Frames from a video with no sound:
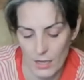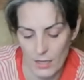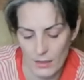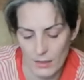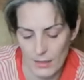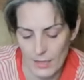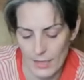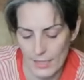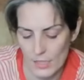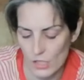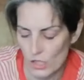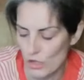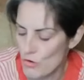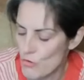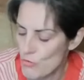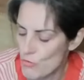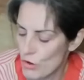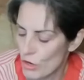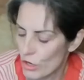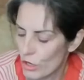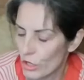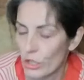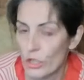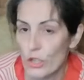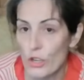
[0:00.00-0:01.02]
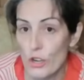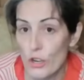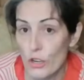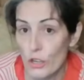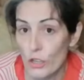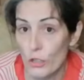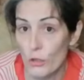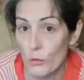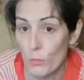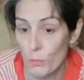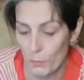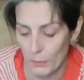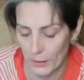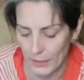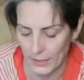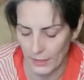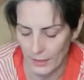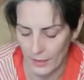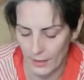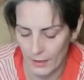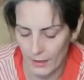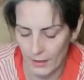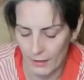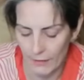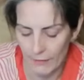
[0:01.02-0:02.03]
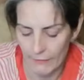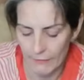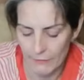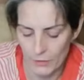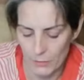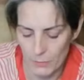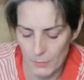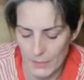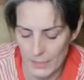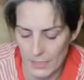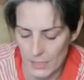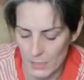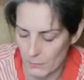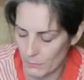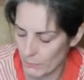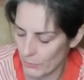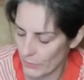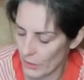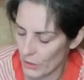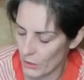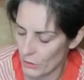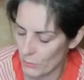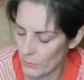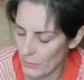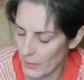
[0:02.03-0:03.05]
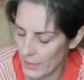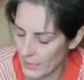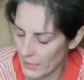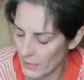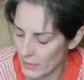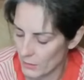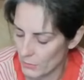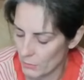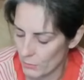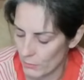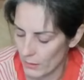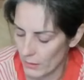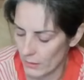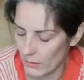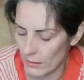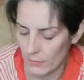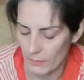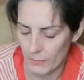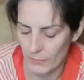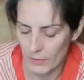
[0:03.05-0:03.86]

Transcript: They're too gloopy for me to blow paint with.